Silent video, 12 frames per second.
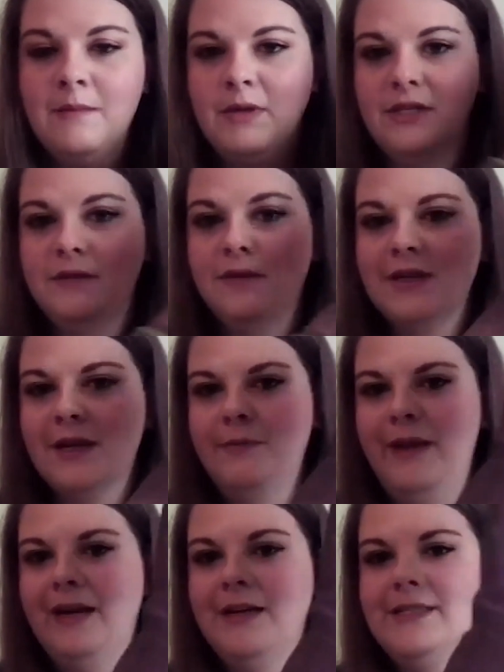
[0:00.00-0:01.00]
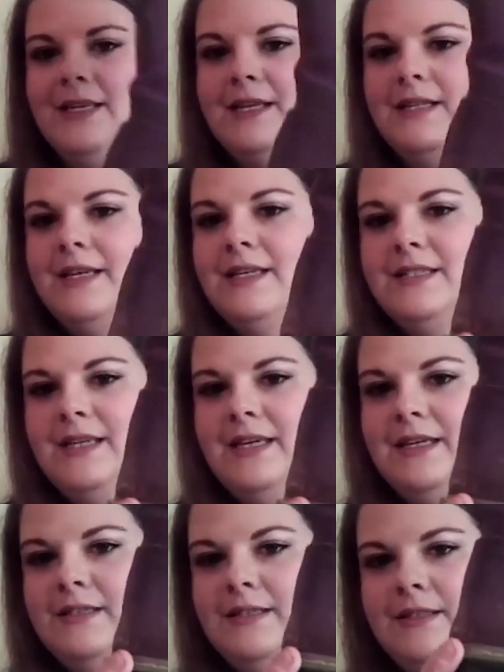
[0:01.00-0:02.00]
But just for comparison, this
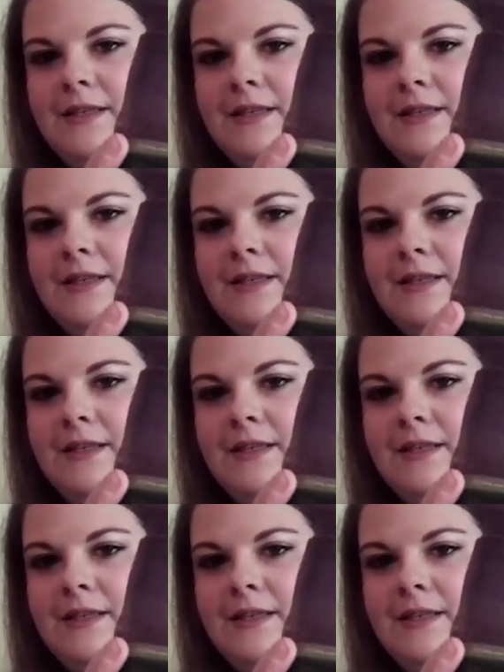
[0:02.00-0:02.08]
is